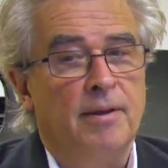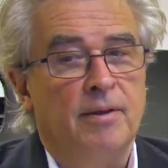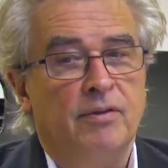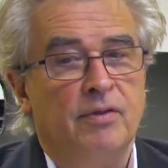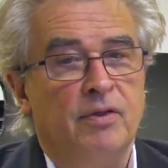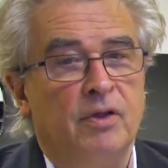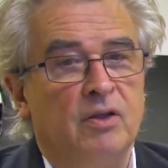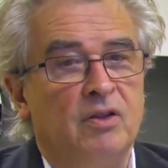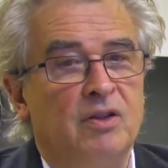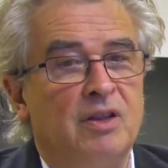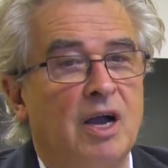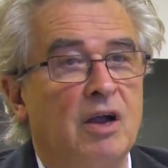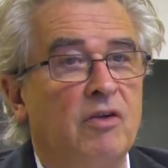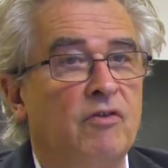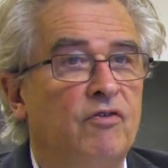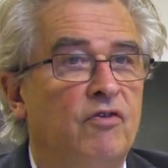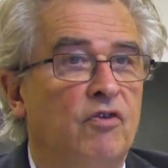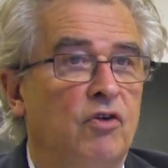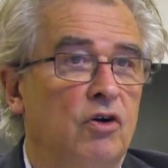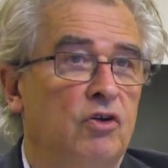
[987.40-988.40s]
The
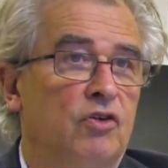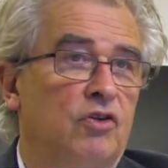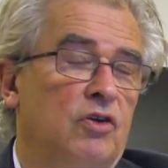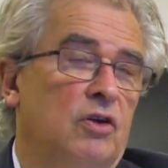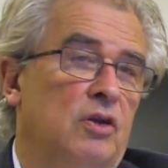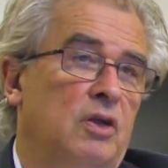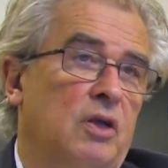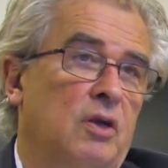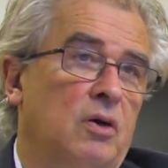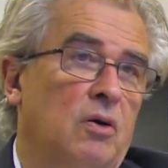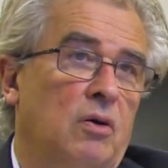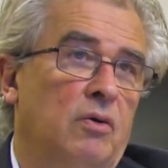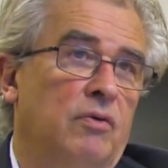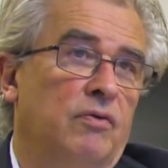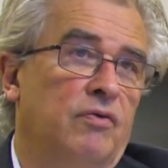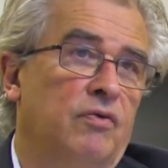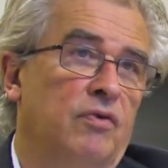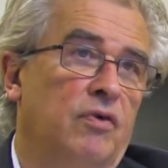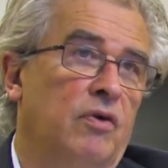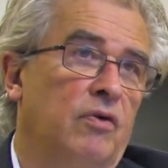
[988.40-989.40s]
diversity
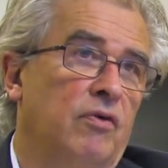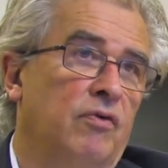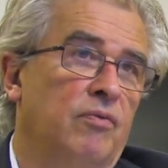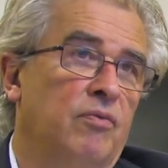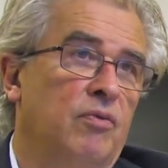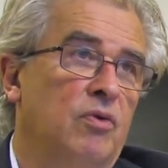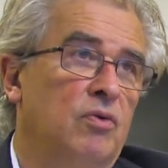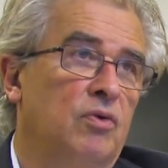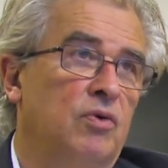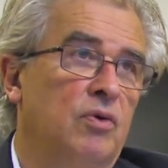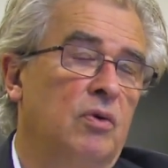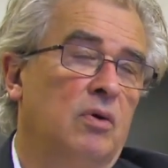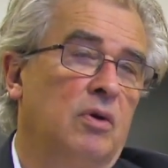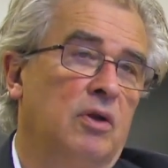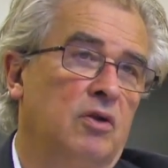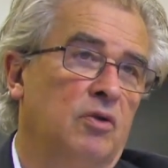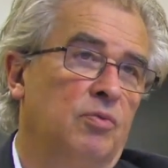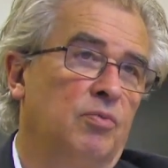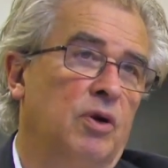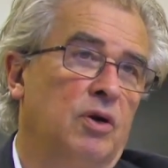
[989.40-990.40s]
of musical
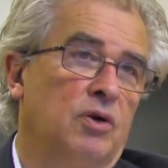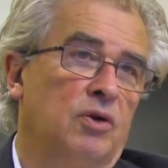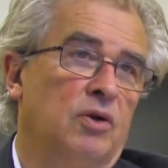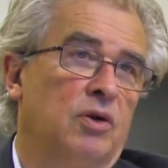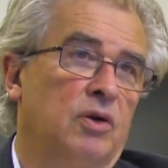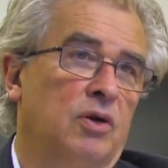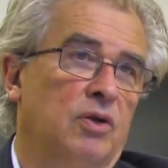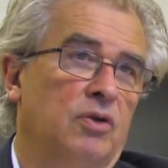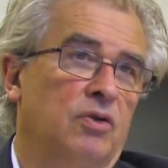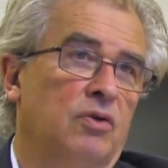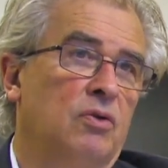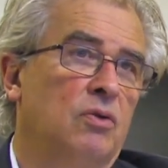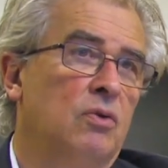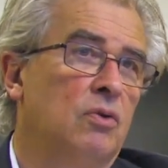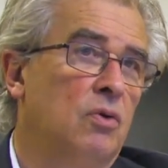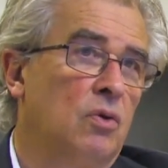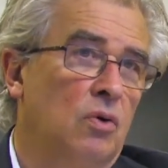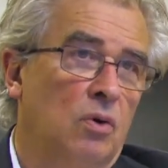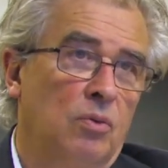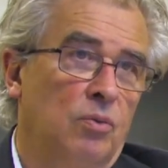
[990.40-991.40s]
expression is
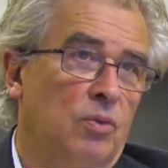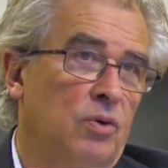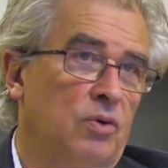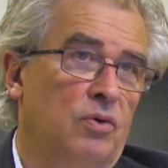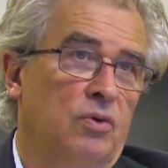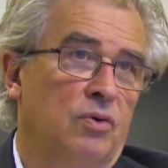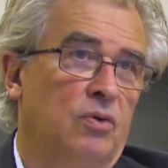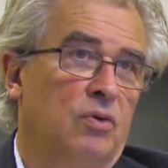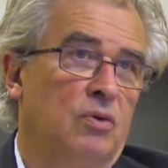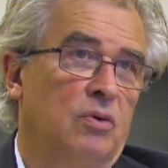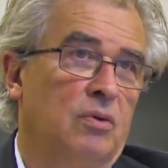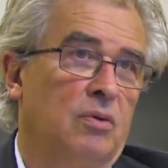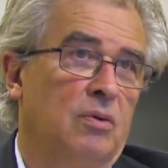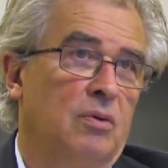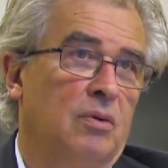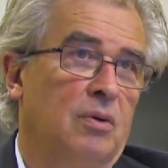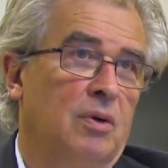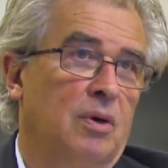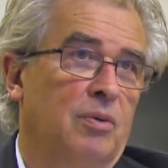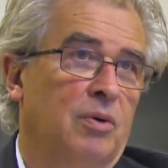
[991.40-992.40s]
enormous.
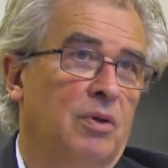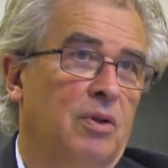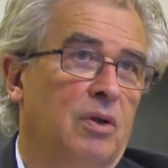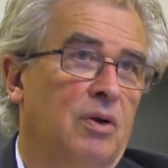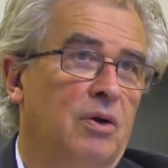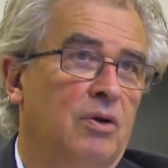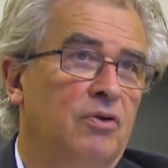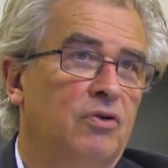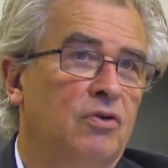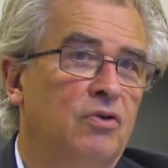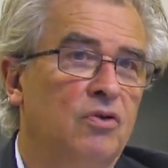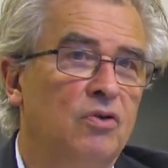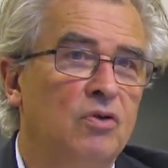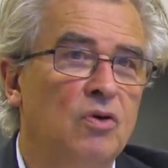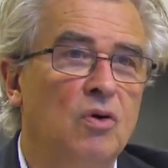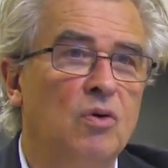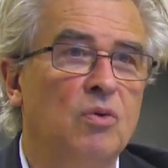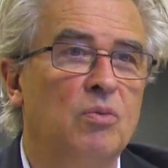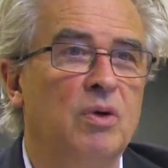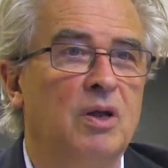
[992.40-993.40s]
I mean, there are
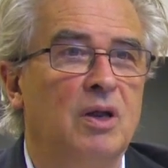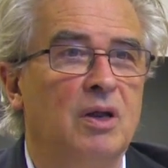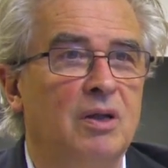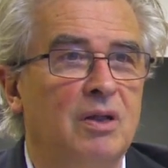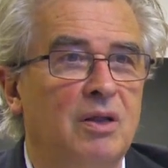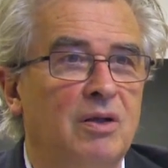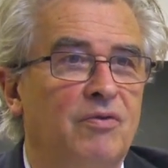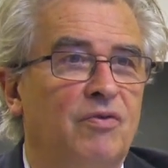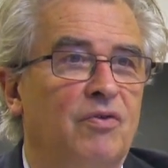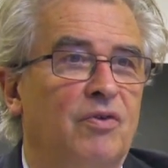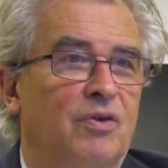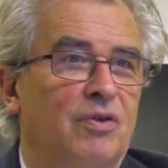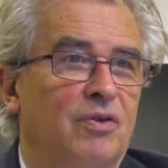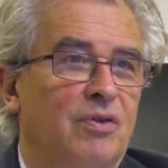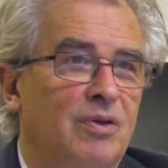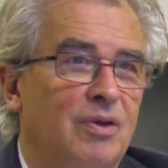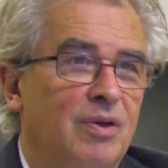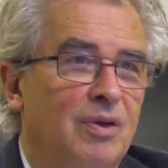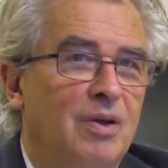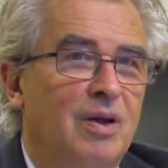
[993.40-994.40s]
so many different
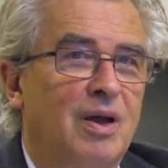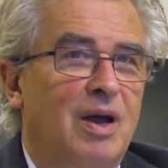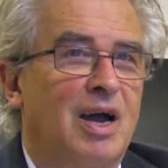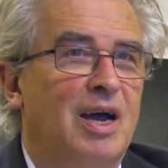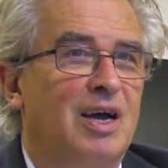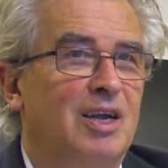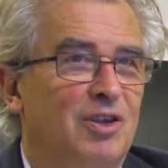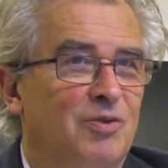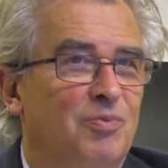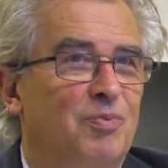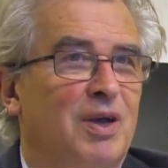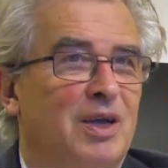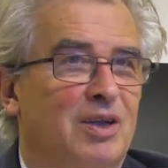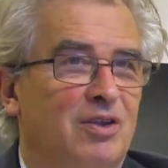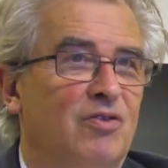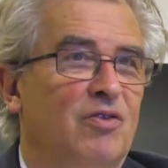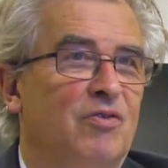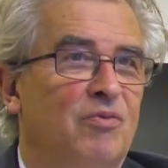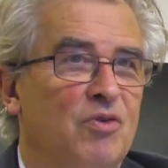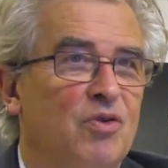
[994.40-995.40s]

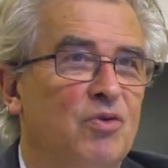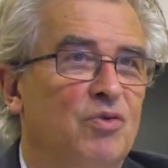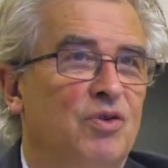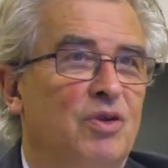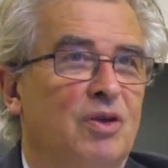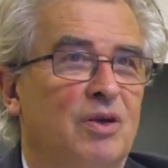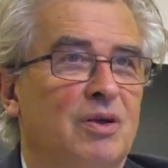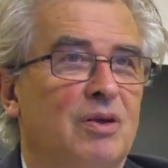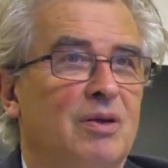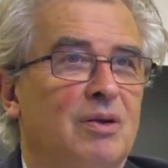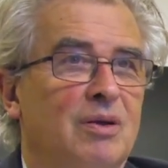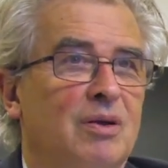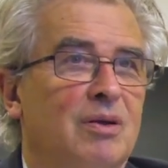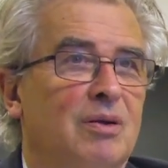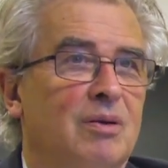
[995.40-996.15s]
aspects of music.